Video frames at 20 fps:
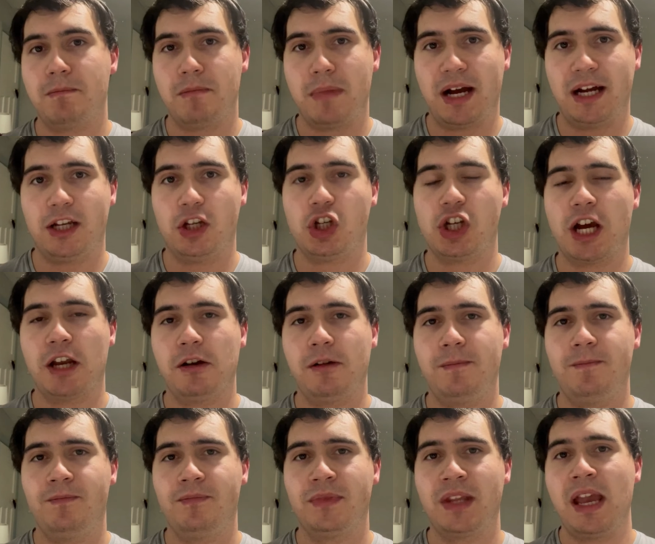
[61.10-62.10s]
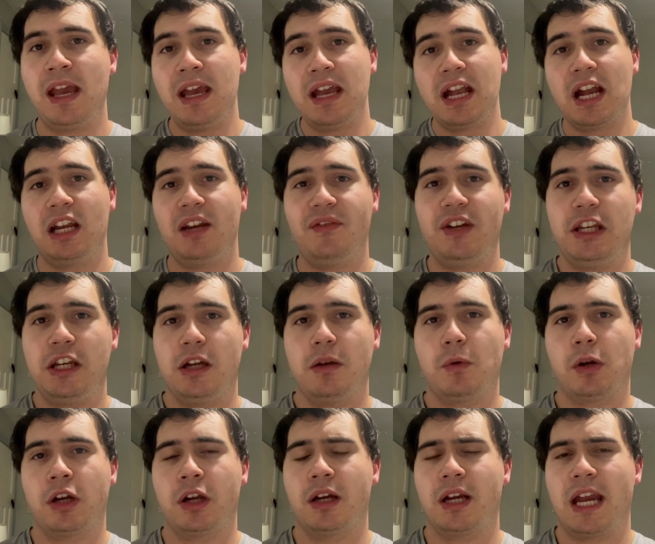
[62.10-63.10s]
my channel. And if you do
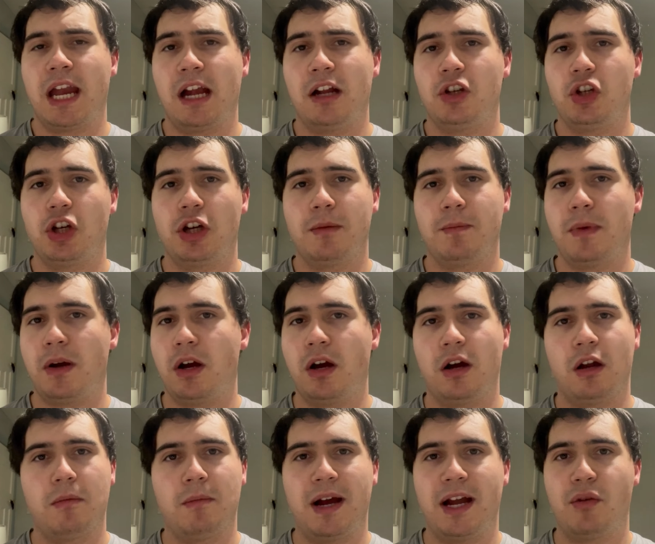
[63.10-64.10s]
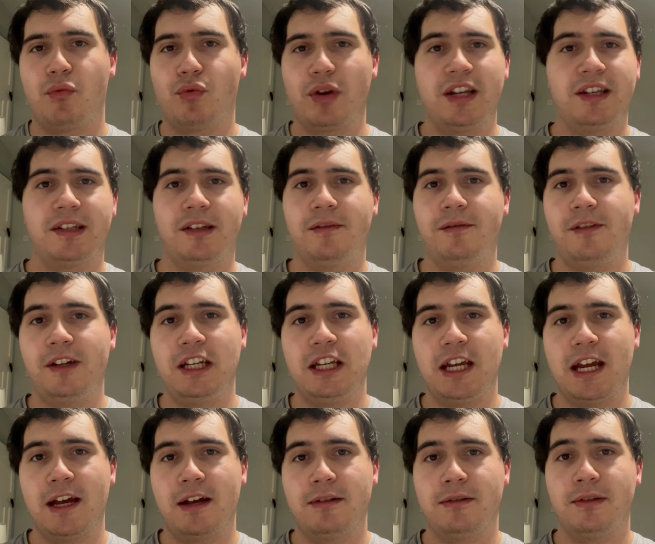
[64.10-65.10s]
want to catch up on my recent
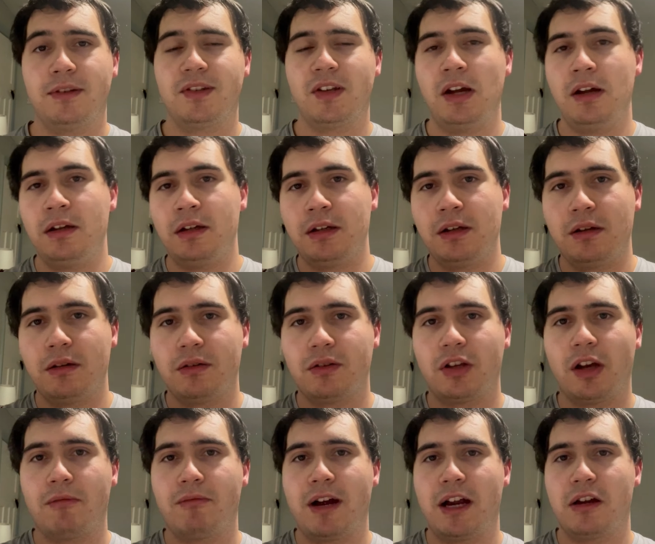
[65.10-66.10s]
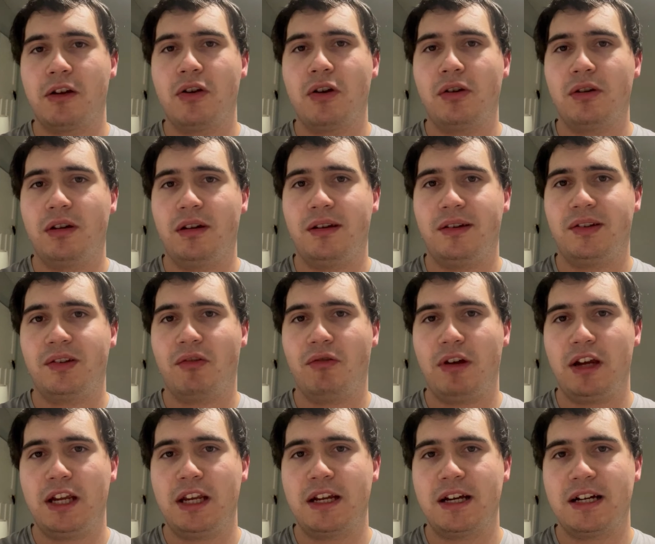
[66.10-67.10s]
videos, top right corner of the
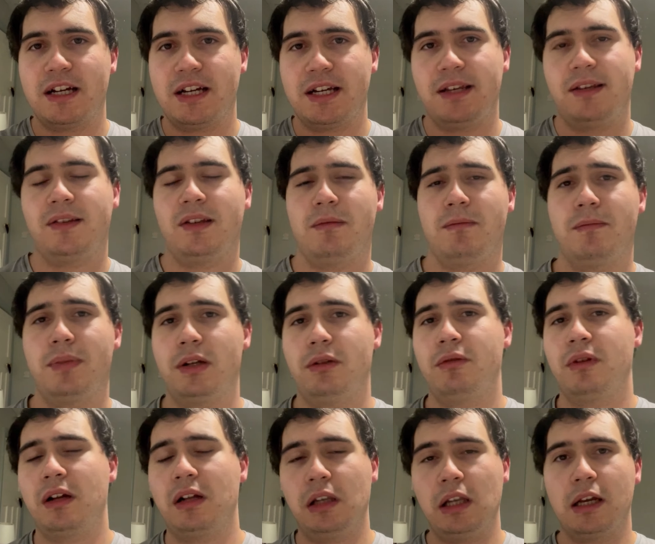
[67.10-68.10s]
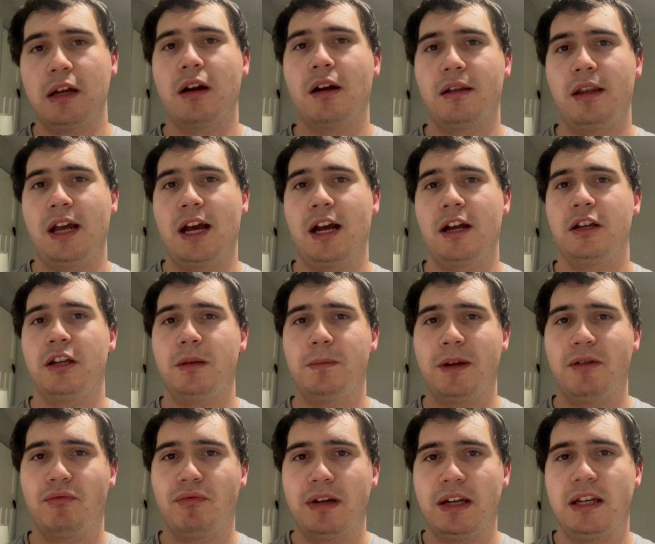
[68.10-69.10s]
screen, eye symbol, click on that, you'll
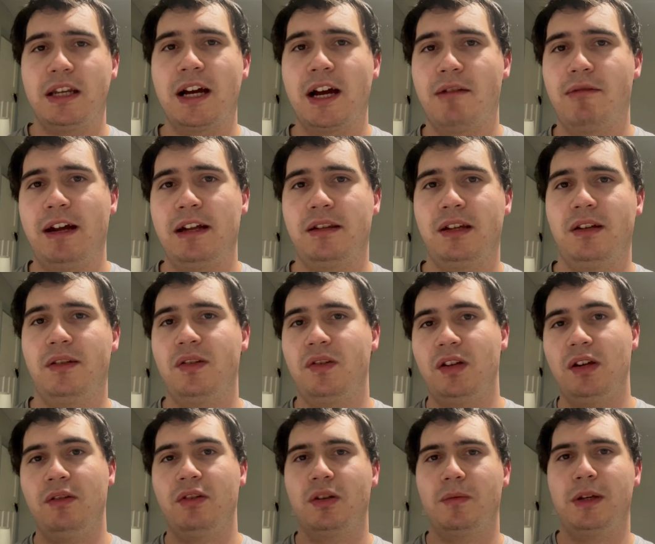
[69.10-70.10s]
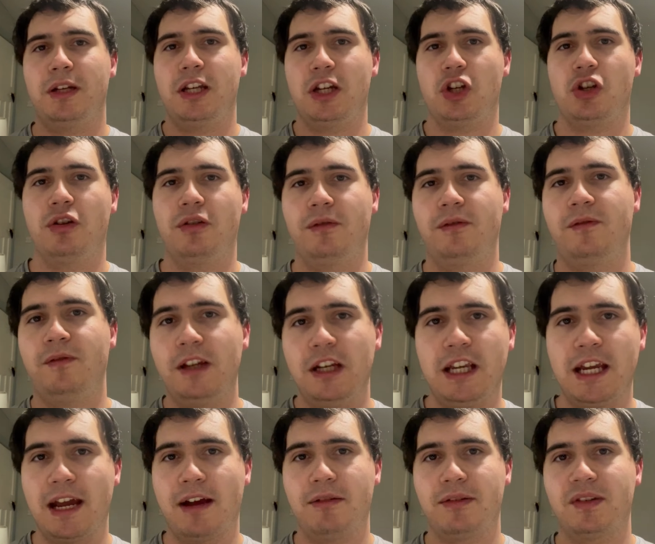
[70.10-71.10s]
be redirected to some additional
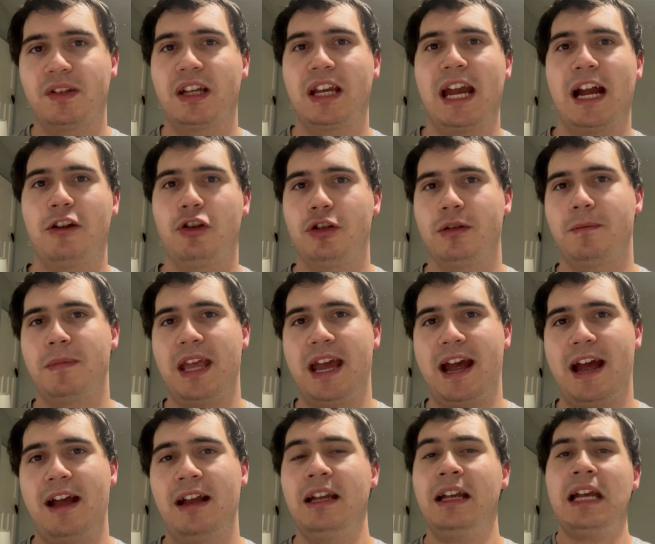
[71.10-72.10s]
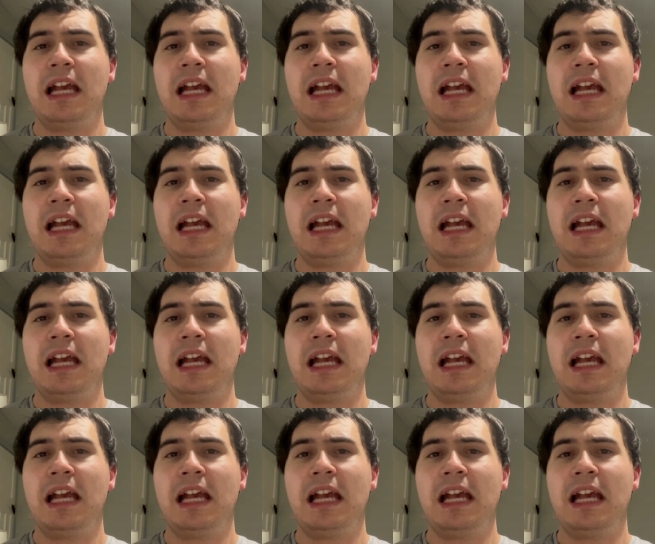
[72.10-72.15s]
videos to catch up there.